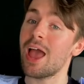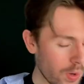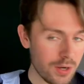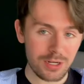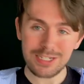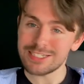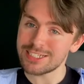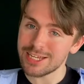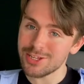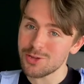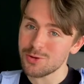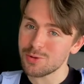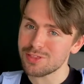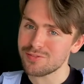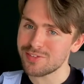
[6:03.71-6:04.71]
We'll continue
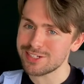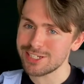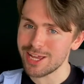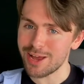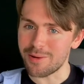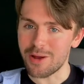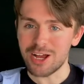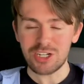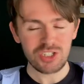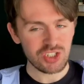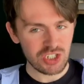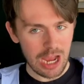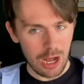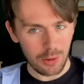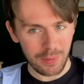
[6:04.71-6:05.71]
with the video,
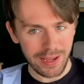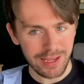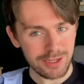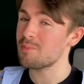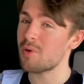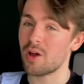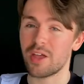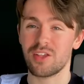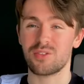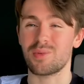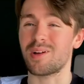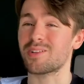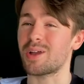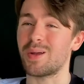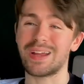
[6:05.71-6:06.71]
shall we? Might as well
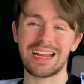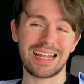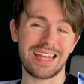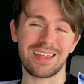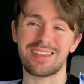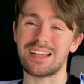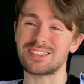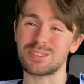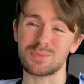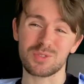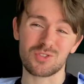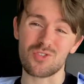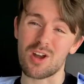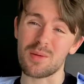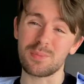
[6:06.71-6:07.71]
go and click that
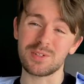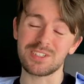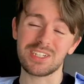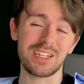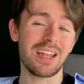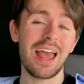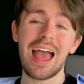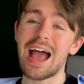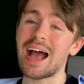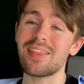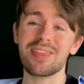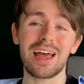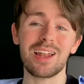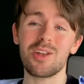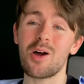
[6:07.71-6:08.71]
subscribe button and
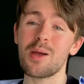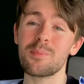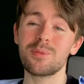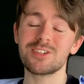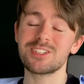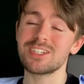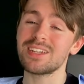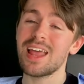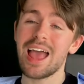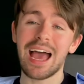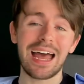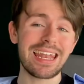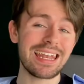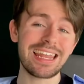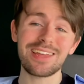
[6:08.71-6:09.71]
that like button
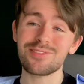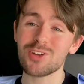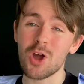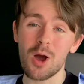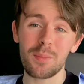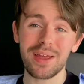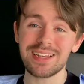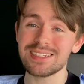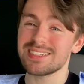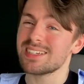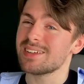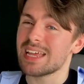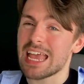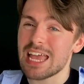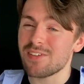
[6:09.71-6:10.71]
and leave a comment
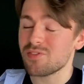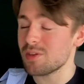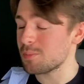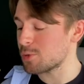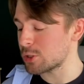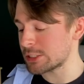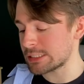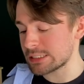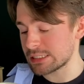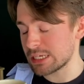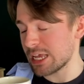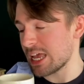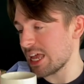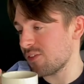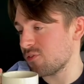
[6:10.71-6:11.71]
if you must,
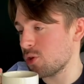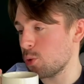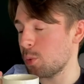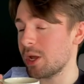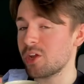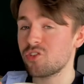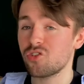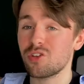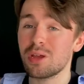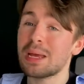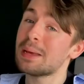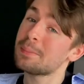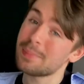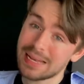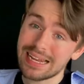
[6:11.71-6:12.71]
if you wish,
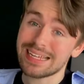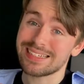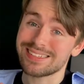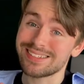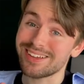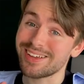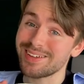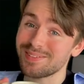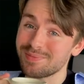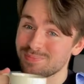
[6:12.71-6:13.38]
please do.